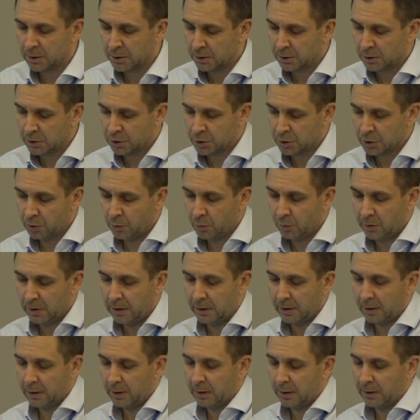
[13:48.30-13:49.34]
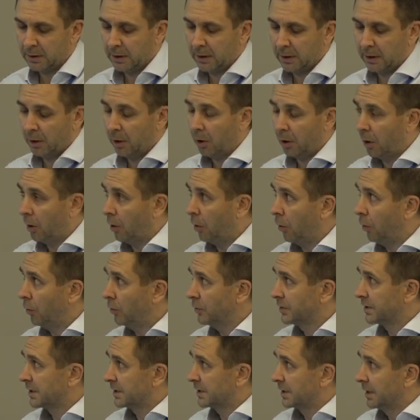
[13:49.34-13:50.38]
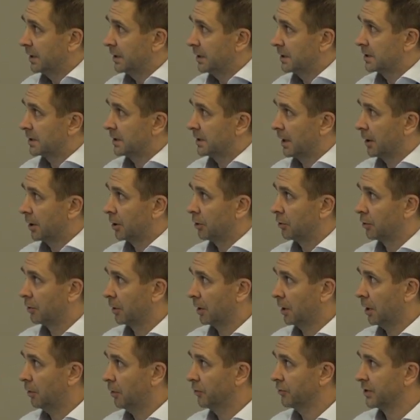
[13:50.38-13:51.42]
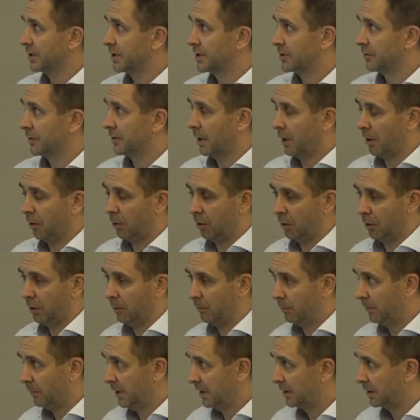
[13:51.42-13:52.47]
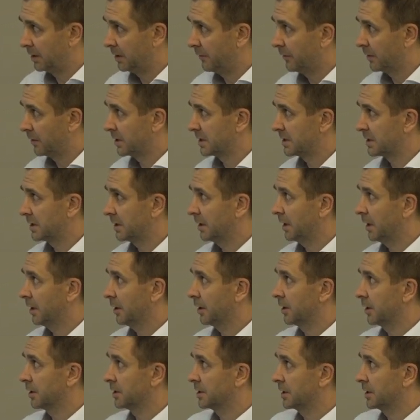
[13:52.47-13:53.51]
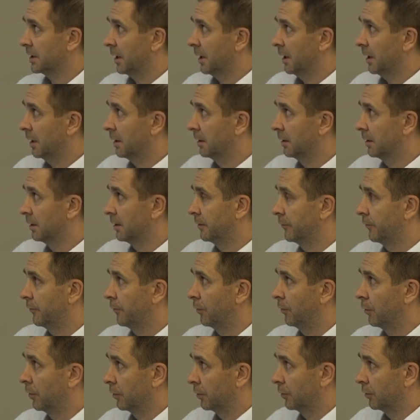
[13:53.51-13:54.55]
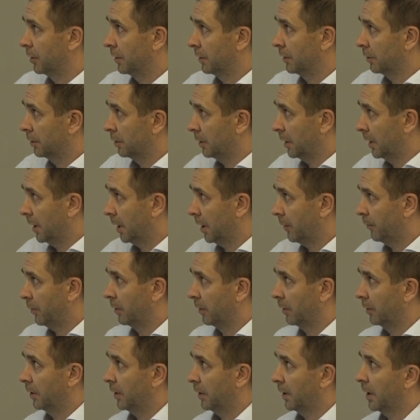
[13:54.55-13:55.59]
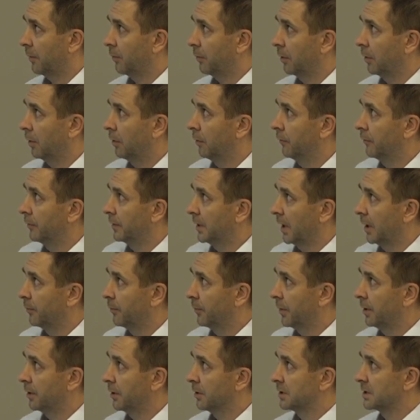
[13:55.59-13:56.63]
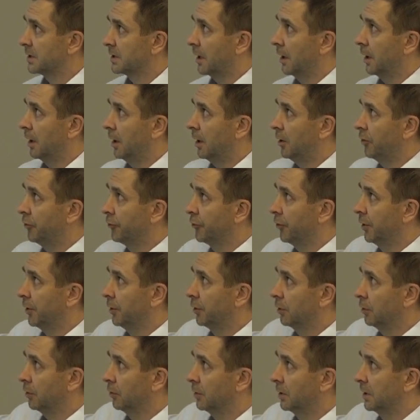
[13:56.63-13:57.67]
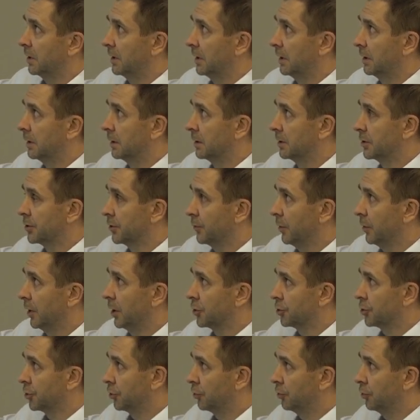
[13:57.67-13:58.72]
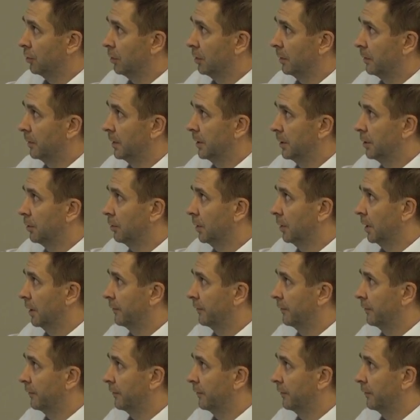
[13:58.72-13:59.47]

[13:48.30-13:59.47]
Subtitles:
So all the things take into account that there are many different scenarios, and for couple of time periods are also included in simulation tool, when you